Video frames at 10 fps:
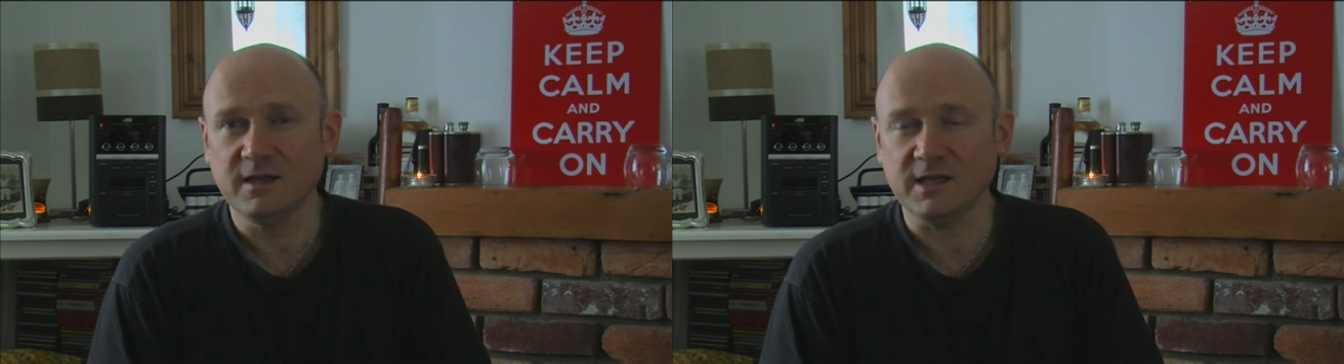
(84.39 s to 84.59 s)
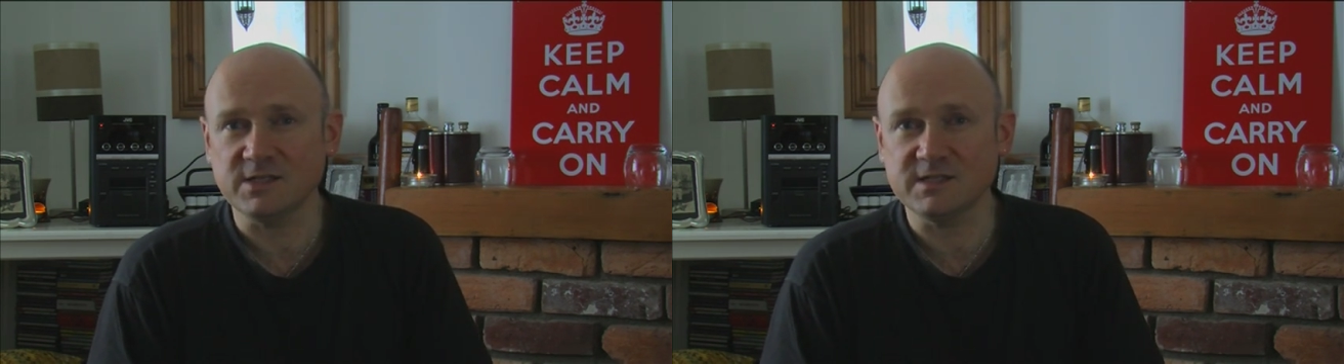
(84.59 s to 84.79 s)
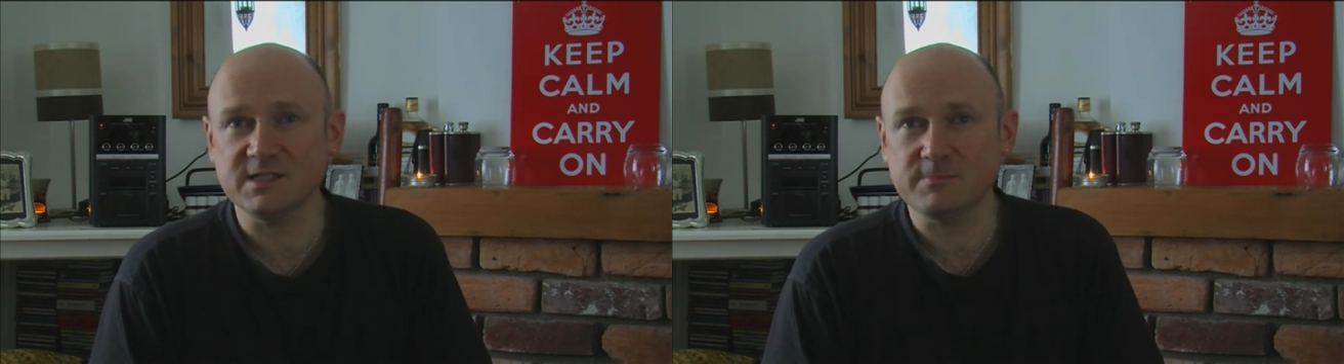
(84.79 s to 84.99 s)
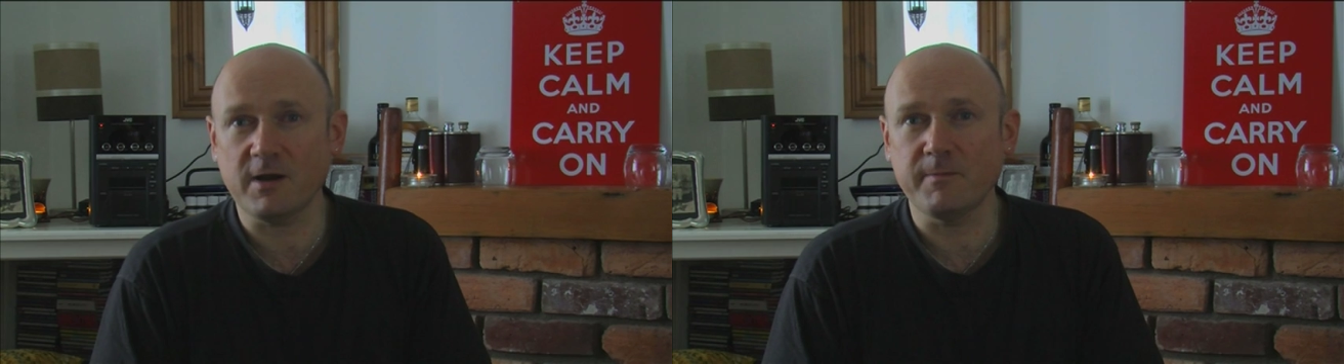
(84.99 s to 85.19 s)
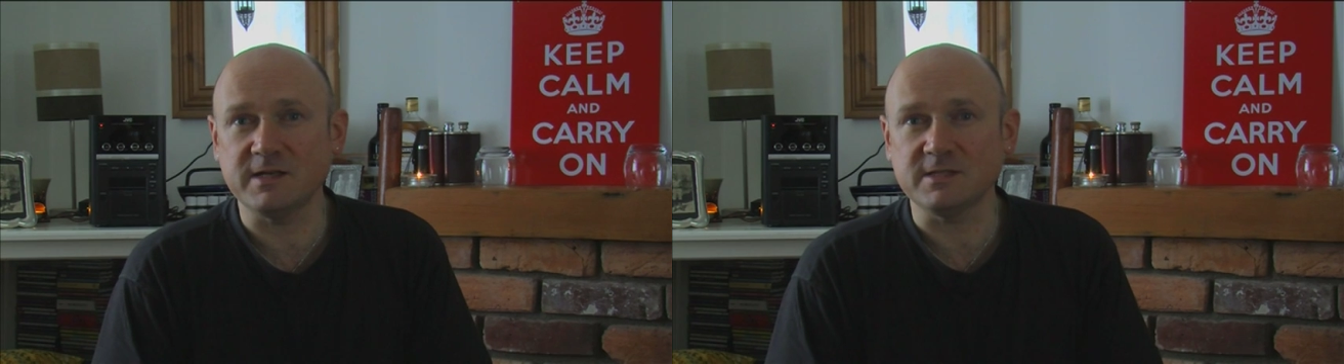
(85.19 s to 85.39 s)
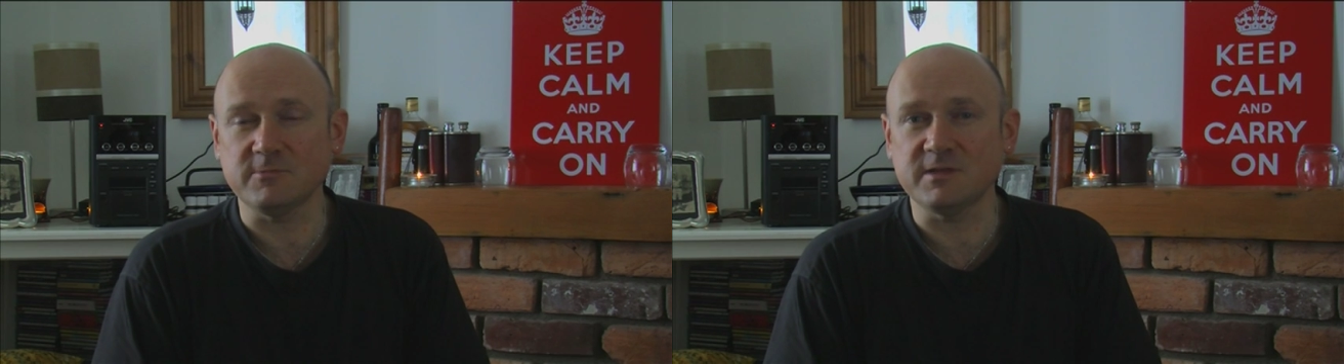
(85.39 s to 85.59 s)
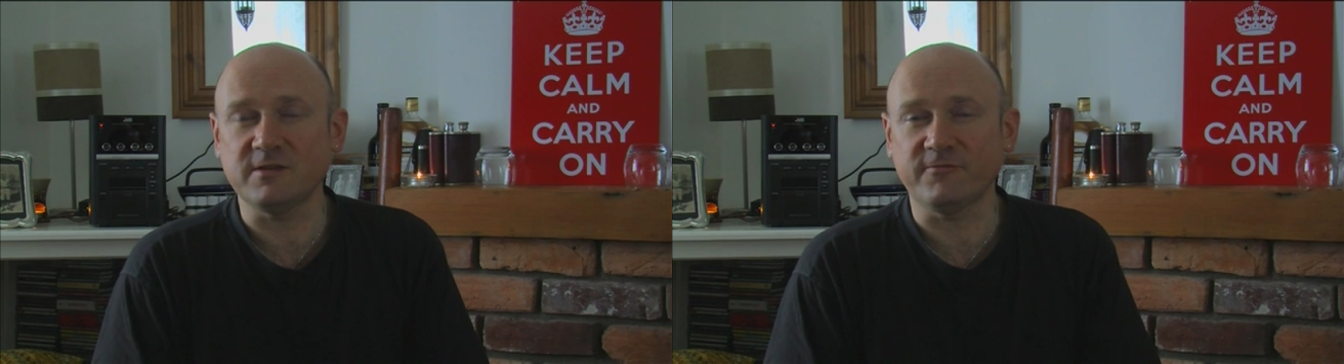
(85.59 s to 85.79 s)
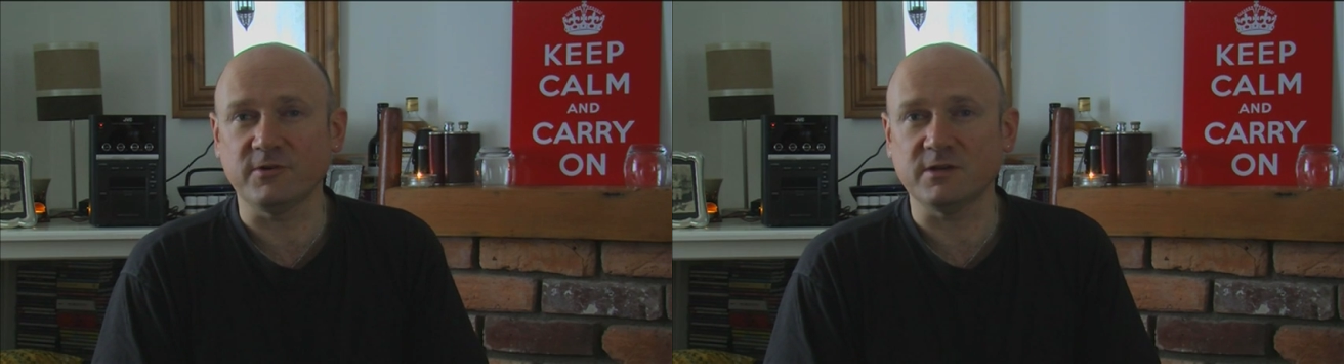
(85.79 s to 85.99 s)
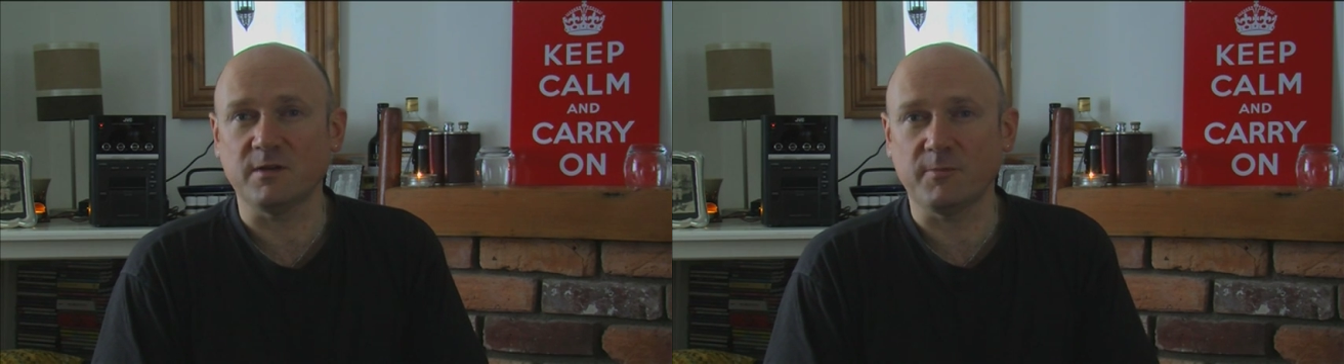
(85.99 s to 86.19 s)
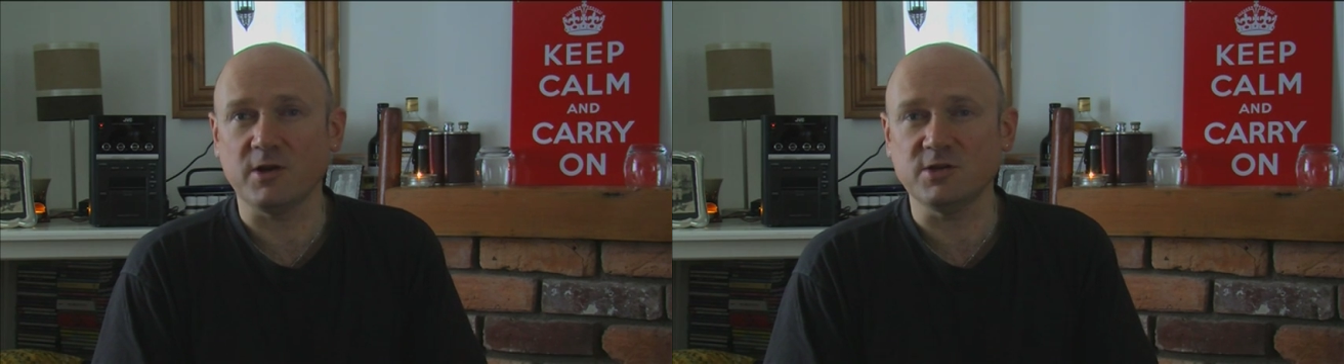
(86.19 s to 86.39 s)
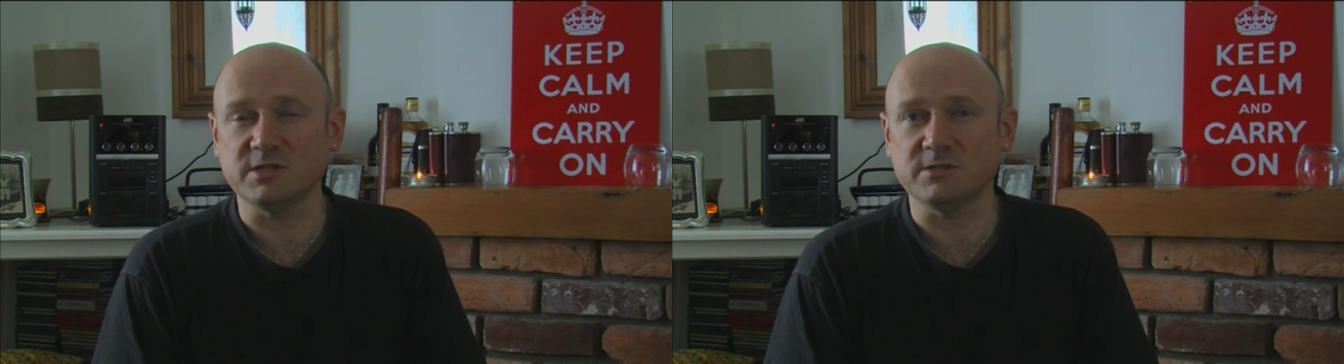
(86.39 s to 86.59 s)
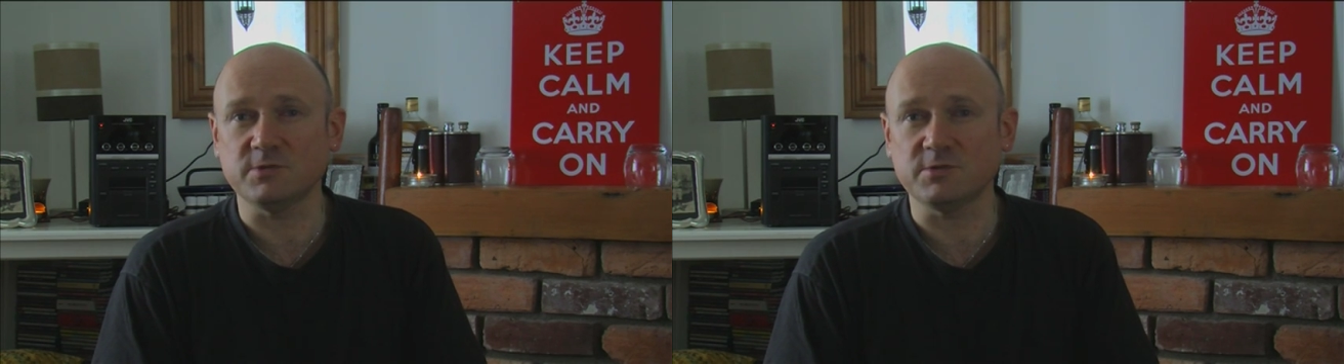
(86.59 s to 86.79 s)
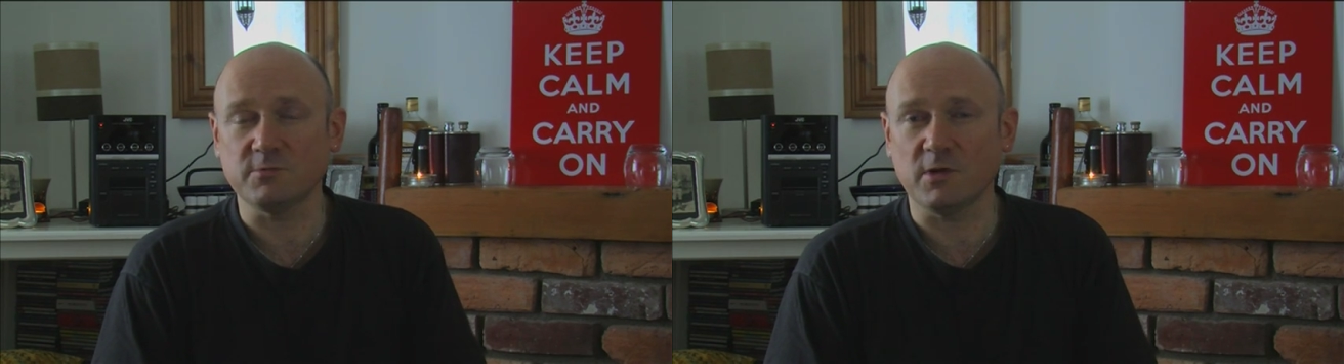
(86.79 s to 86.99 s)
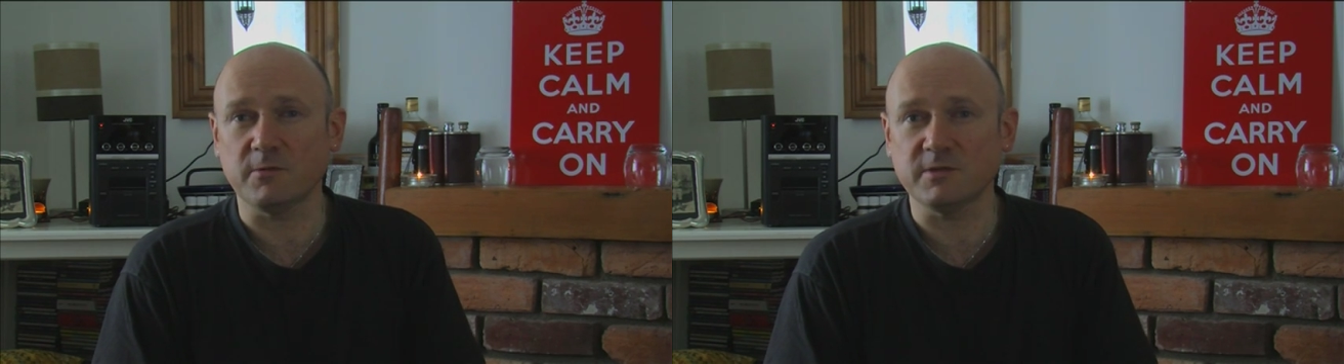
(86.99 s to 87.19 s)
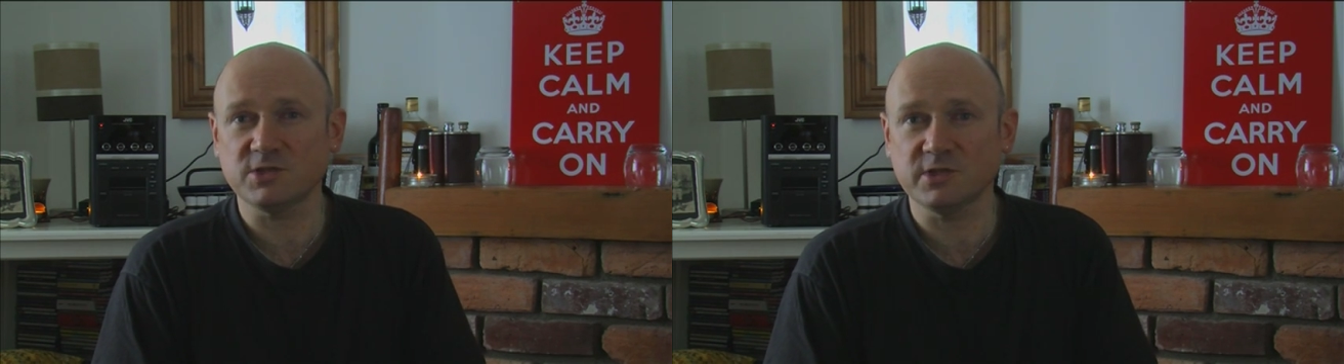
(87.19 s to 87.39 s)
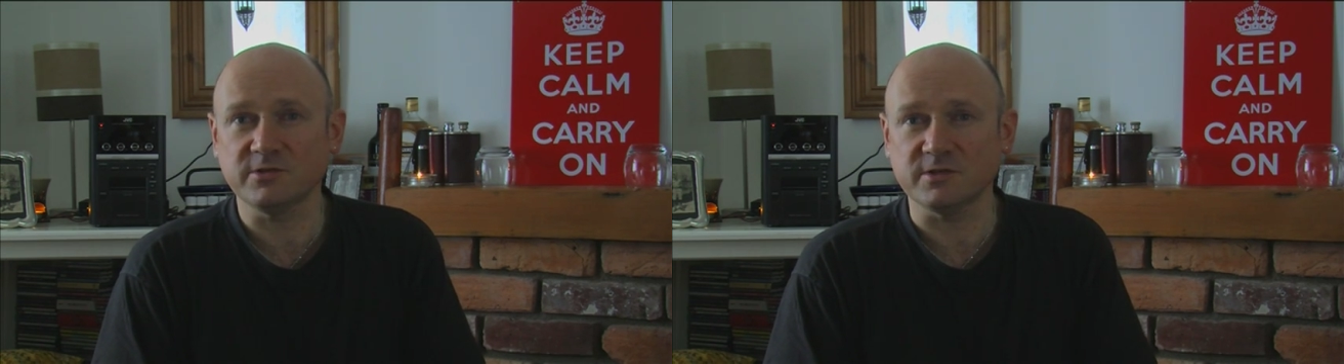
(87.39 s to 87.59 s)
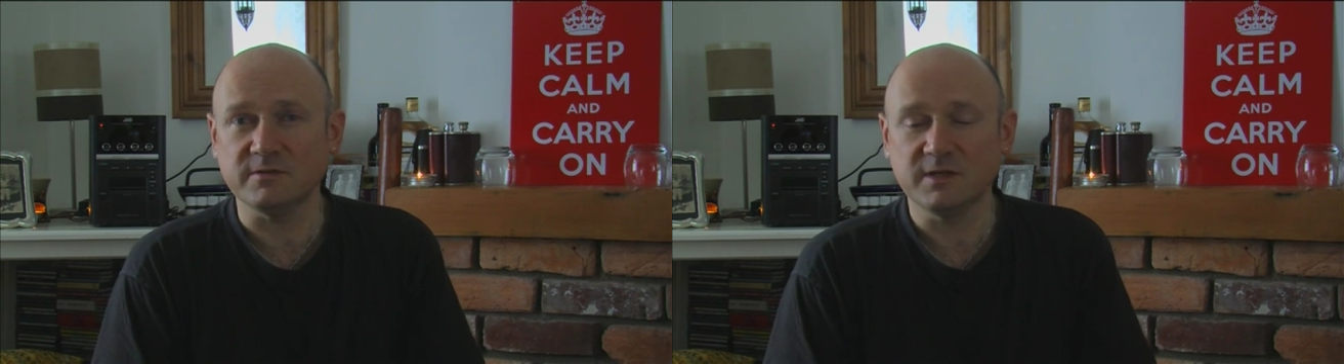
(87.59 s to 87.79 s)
and just experimenting with different approaches which would work with the children.